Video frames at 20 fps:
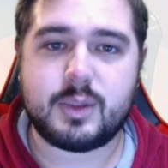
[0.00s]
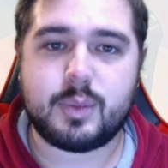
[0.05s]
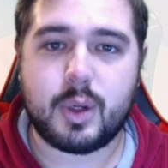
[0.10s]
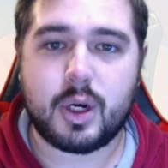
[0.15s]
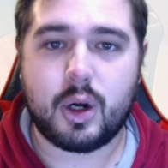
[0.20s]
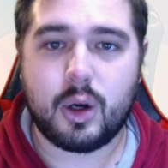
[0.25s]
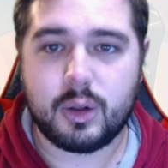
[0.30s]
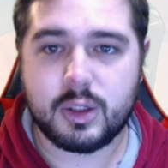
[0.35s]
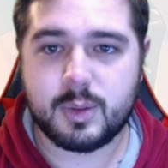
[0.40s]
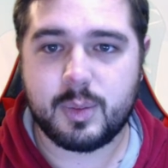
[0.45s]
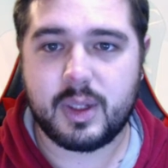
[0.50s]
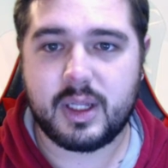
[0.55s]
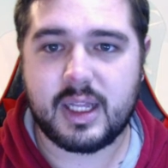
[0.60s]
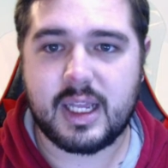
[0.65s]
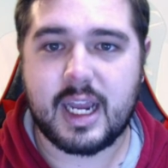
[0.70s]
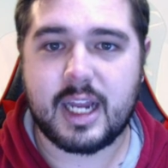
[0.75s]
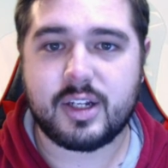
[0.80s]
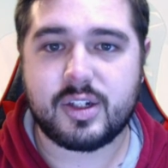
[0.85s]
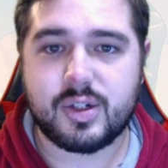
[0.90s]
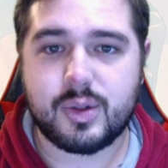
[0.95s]
but
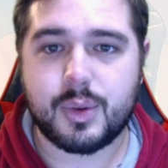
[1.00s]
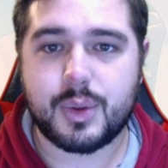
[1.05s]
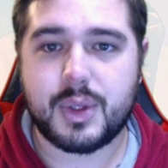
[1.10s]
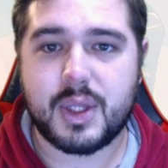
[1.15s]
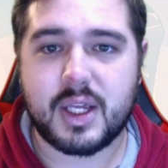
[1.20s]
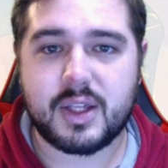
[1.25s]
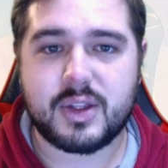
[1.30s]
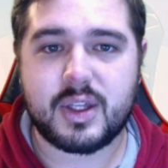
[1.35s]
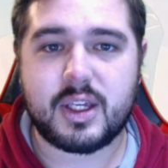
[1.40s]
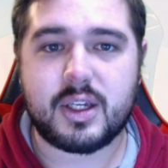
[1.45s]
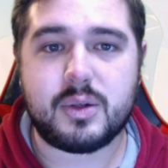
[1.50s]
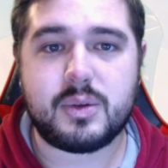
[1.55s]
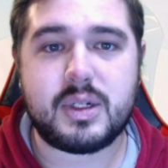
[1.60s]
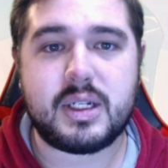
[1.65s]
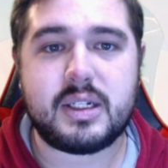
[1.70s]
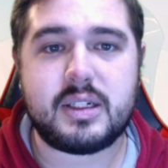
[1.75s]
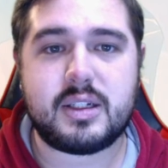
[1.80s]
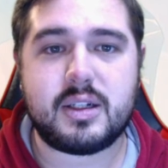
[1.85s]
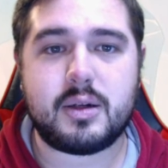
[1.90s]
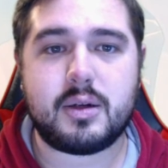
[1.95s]
ultimately I do think that you
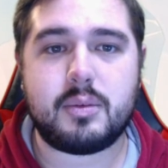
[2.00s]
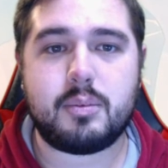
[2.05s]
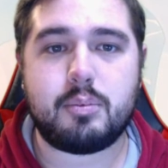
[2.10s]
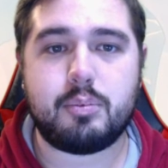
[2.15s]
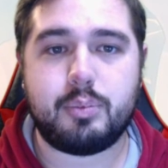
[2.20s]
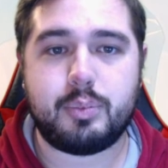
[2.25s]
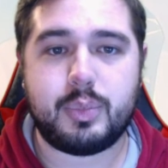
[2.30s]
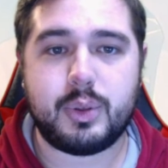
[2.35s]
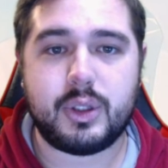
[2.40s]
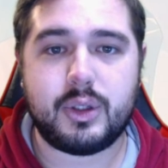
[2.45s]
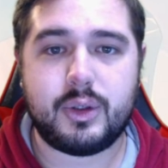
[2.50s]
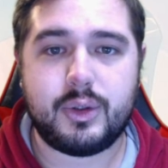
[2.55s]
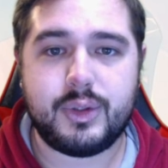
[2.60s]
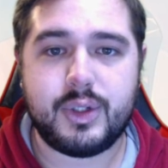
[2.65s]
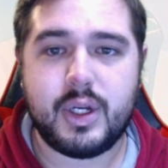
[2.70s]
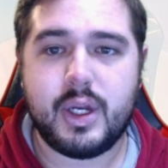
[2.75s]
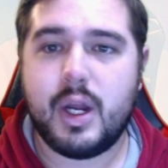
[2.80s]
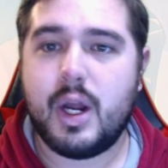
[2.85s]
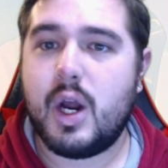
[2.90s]
need to build